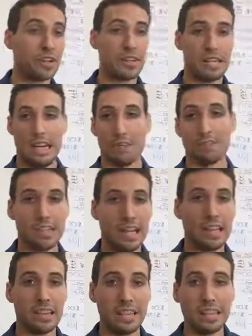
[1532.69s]
everyday
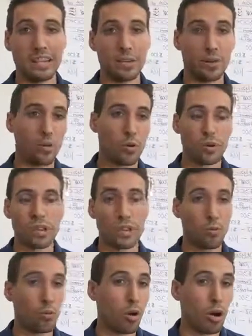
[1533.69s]
leak or like
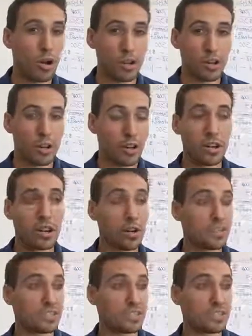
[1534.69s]
water, or